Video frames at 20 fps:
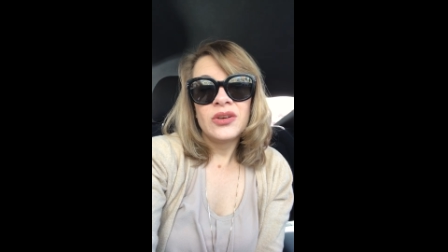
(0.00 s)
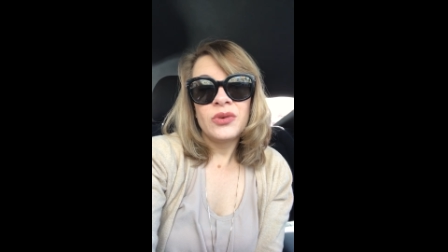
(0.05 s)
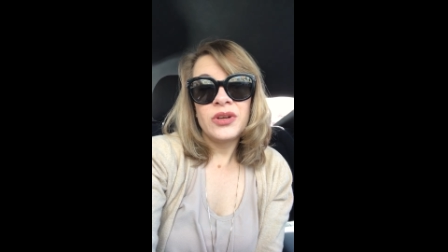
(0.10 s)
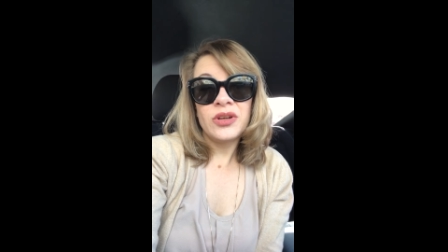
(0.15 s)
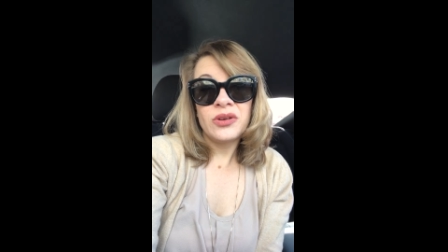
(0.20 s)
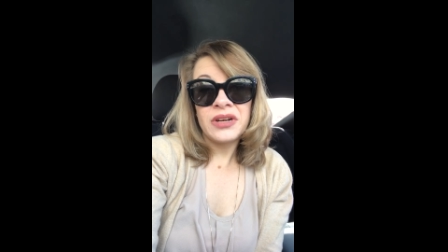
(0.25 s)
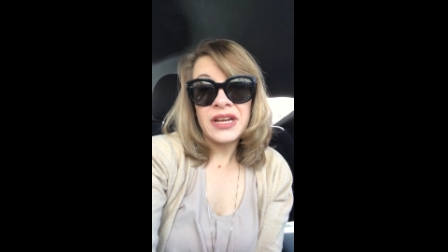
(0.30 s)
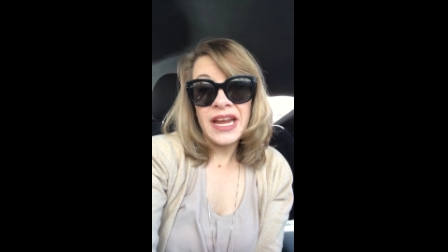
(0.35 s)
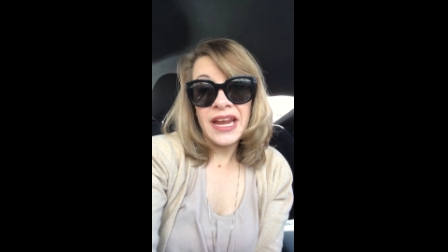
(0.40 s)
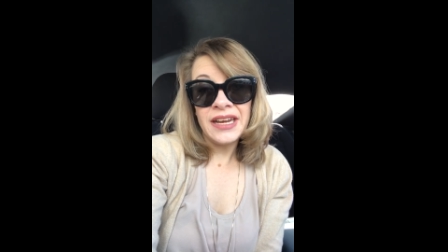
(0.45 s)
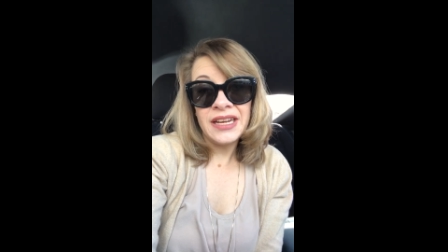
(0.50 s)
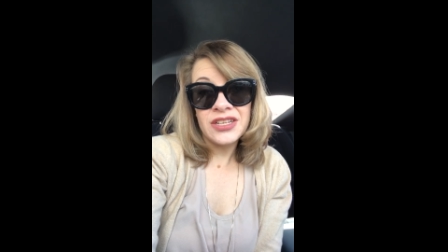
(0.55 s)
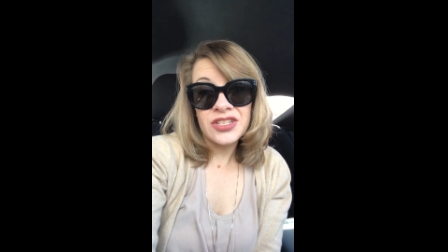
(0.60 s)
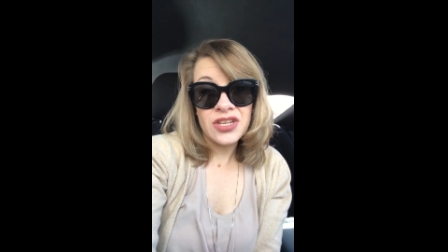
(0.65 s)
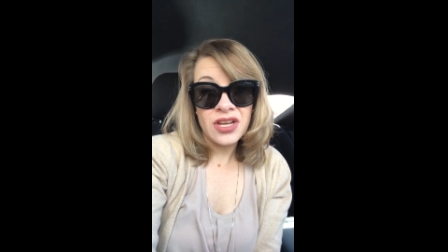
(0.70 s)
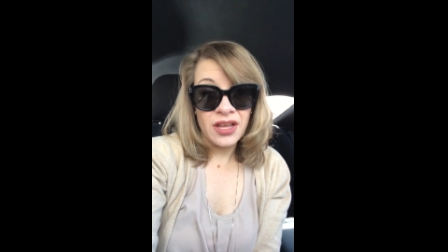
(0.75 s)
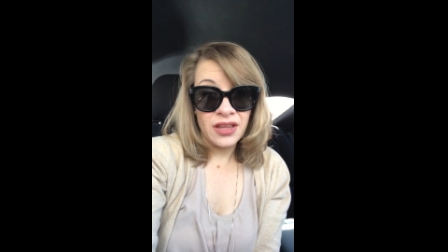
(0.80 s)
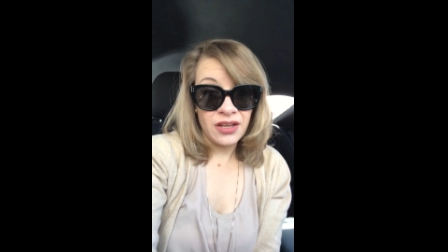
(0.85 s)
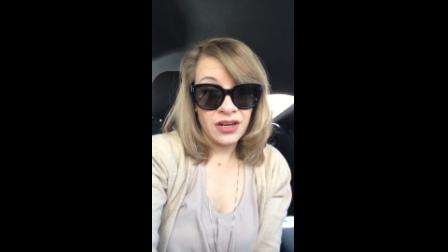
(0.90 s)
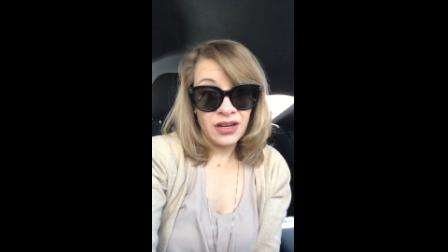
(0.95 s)
We don't hate
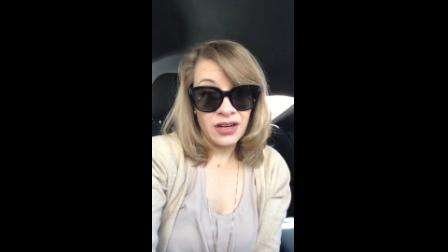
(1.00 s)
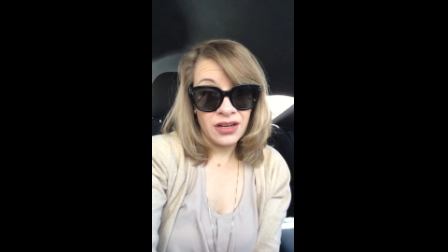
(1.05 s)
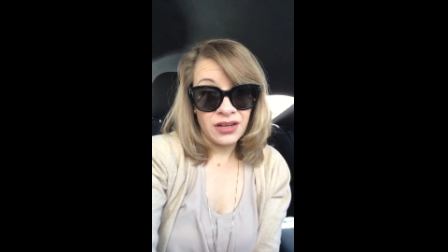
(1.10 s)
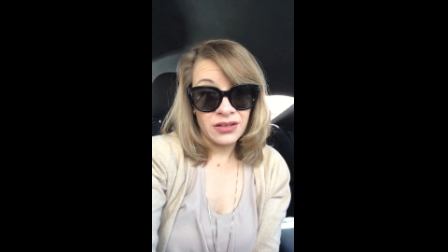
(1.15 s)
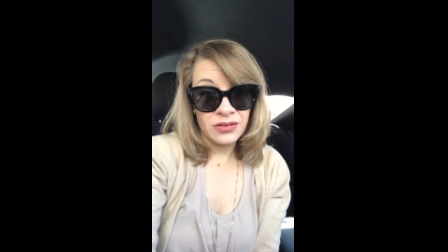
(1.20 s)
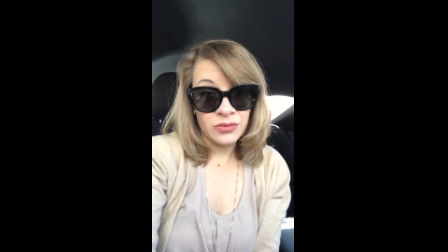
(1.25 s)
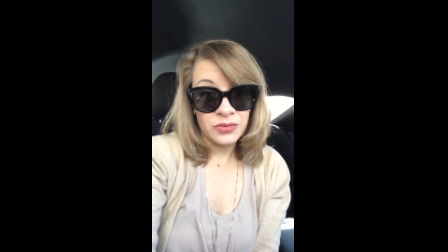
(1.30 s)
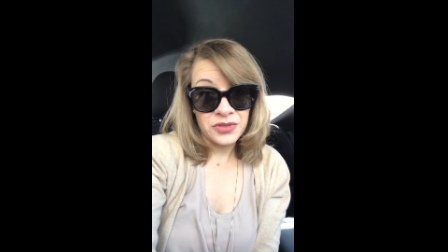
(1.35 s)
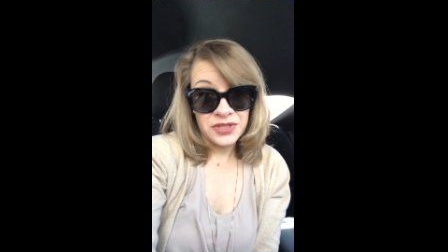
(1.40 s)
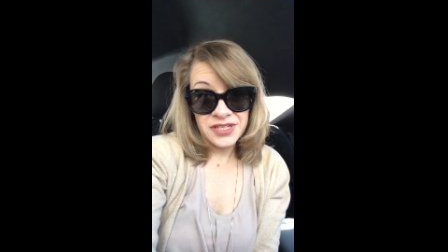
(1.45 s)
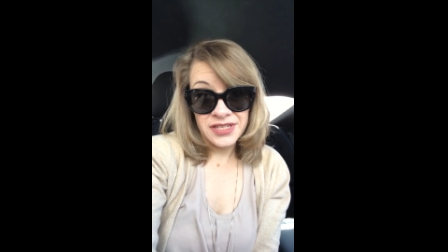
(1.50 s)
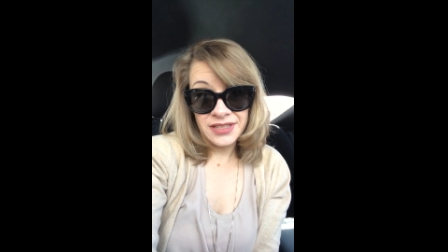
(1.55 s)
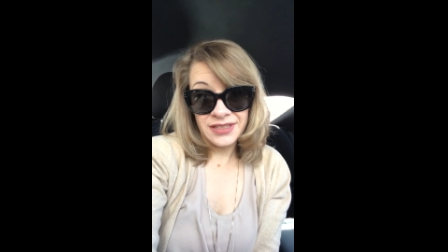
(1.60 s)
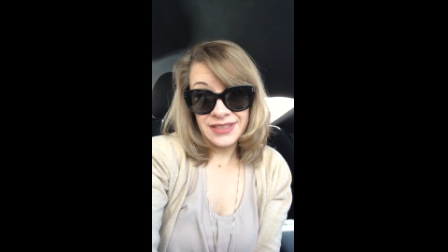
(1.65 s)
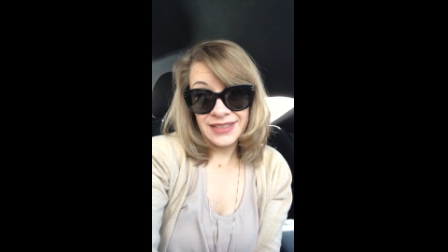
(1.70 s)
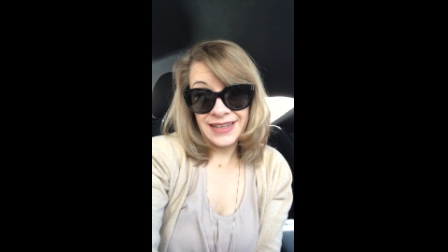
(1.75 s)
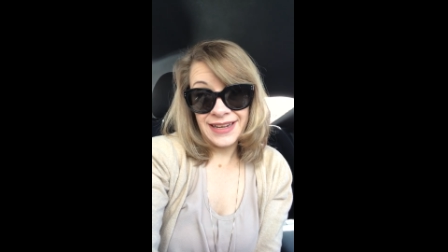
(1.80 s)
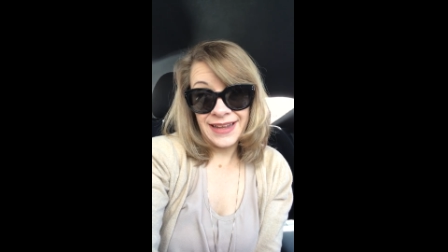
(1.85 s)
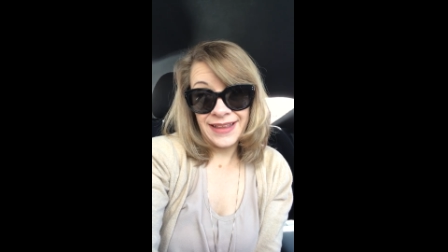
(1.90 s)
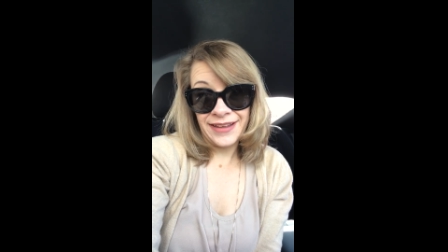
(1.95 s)
each other. We're still
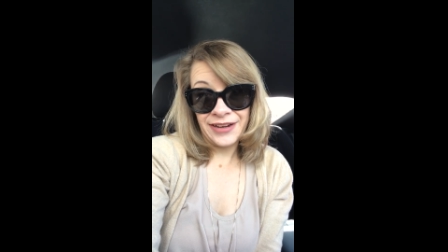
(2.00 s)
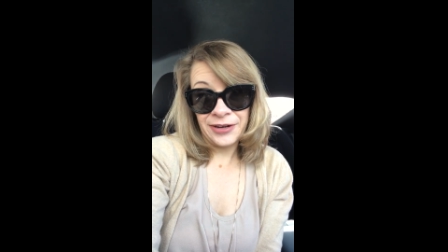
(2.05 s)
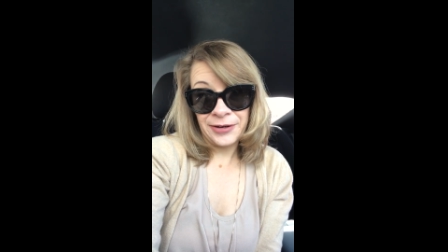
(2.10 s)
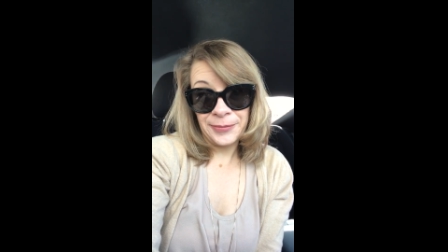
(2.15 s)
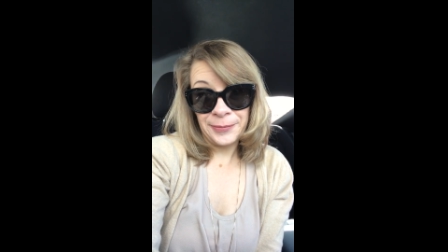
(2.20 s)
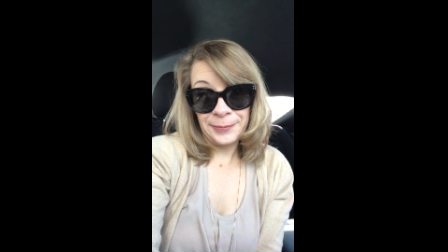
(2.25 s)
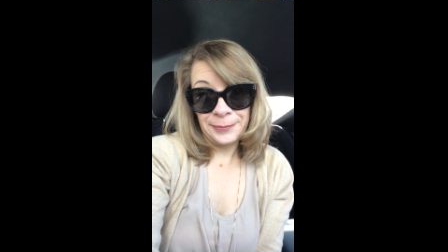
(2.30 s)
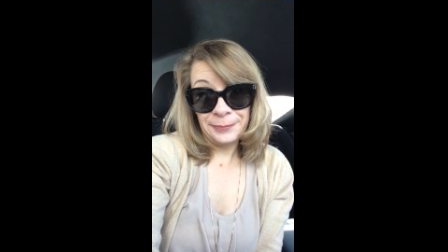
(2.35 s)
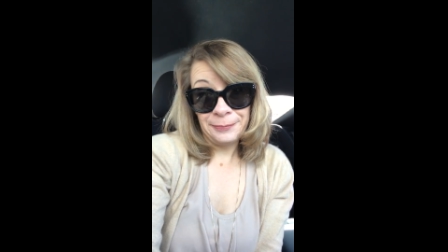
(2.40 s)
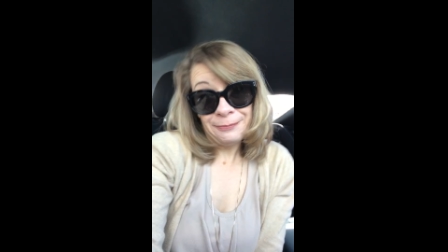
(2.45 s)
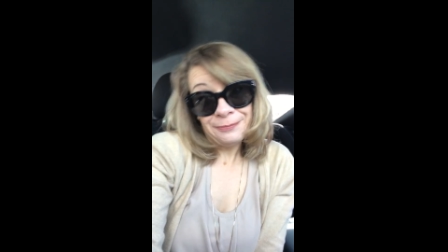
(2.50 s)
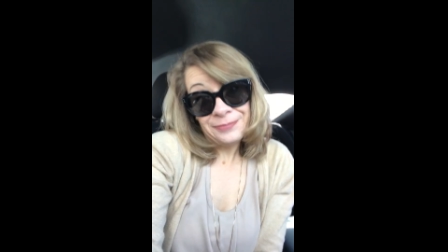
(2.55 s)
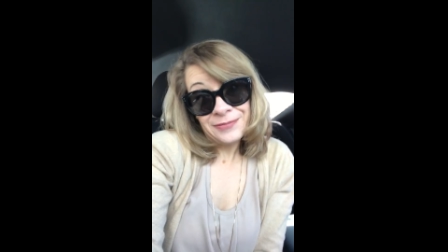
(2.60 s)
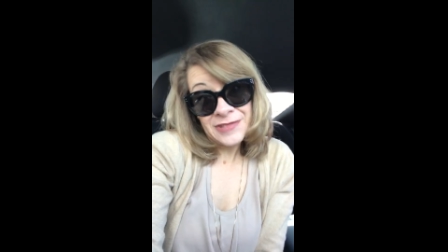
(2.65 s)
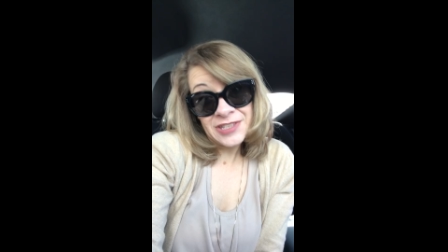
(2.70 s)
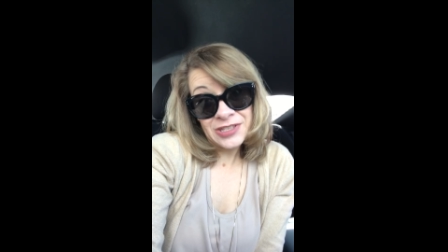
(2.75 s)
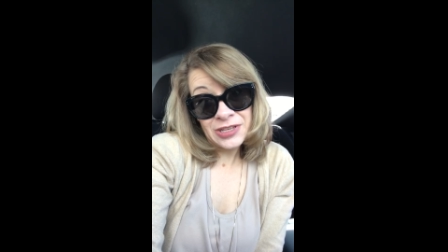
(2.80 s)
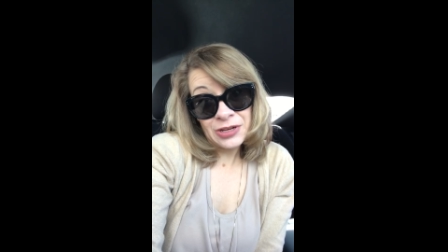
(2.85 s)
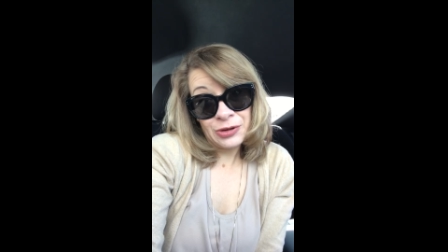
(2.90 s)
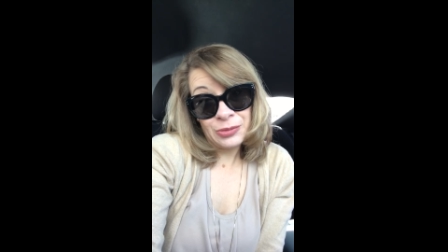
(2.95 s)
together,
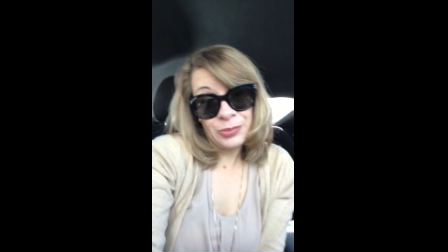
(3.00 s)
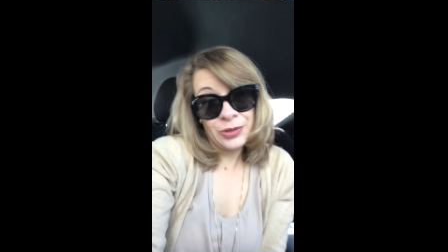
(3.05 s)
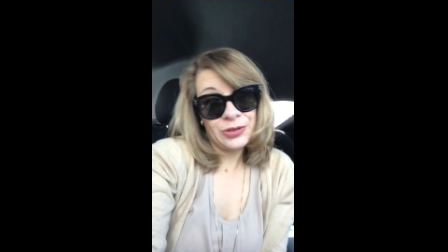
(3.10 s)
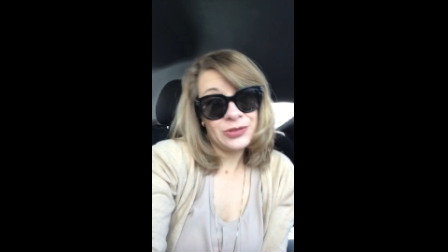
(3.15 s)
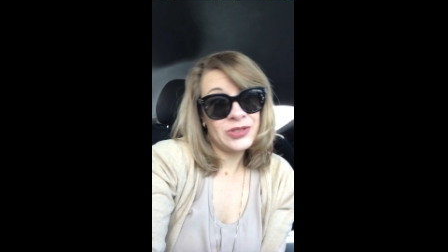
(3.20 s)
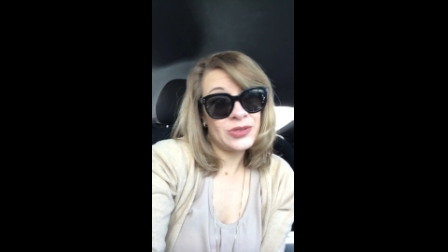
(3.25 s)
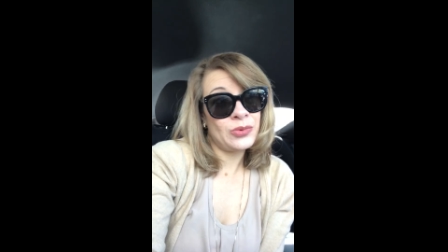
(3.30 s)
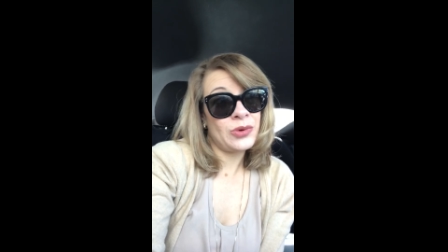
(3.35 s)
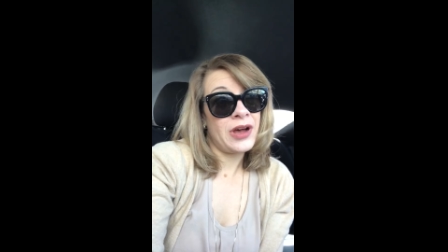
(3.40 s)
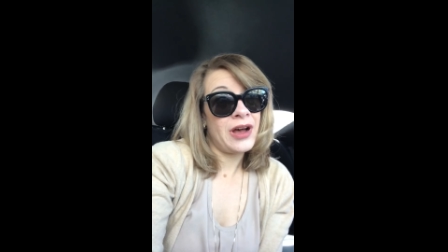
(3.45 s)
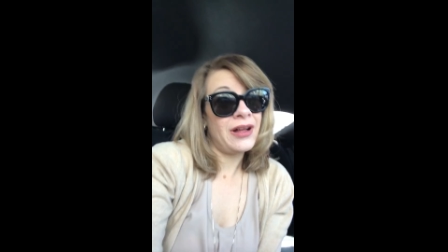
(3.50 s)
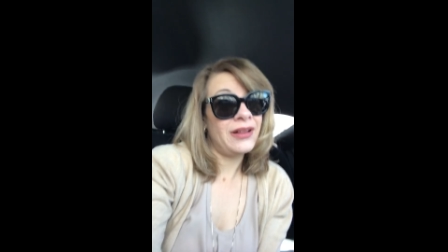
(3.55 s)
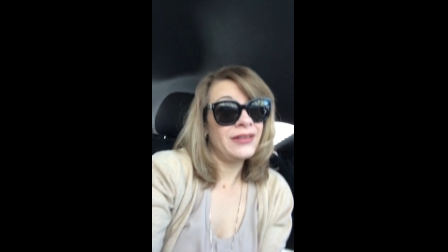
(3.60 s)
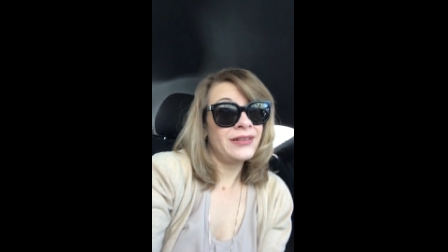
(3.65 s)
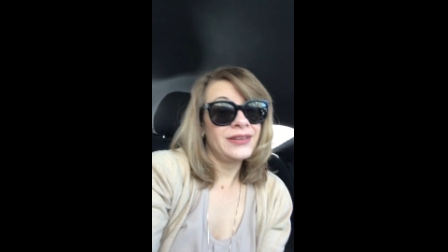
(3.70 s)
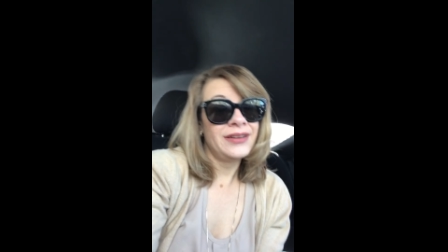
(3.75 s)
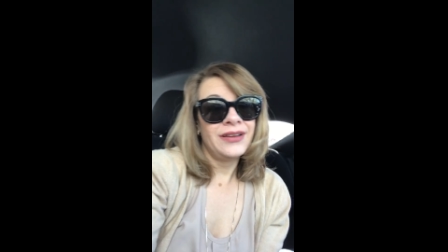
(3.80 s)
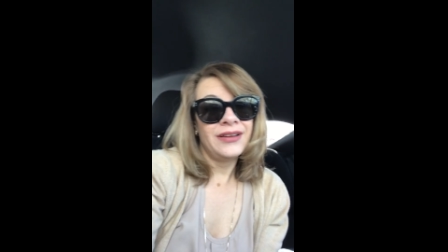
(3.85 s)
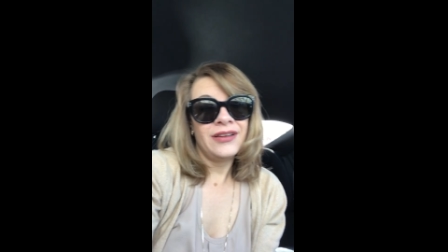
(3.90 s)
so it bodes well.